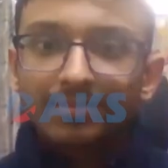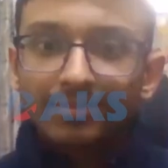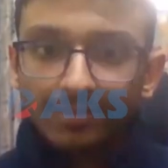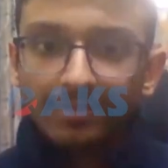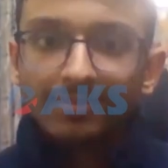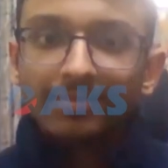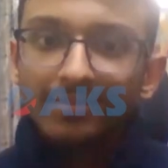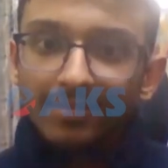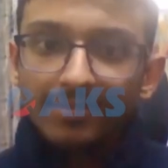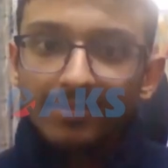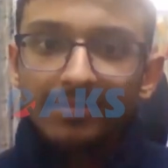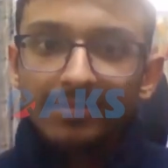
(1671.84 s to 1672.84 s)
police
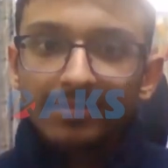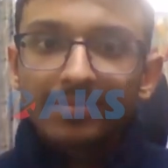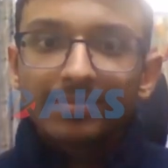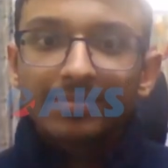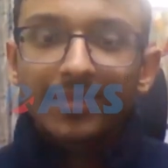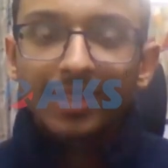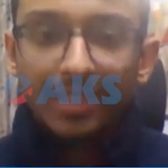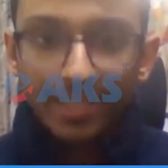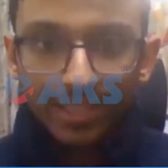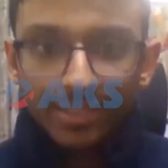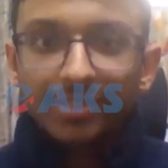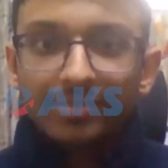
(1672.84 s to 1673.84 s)
officer and
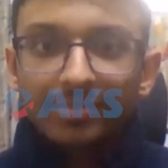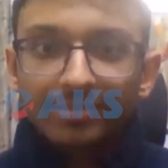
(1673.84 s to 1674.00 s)
you are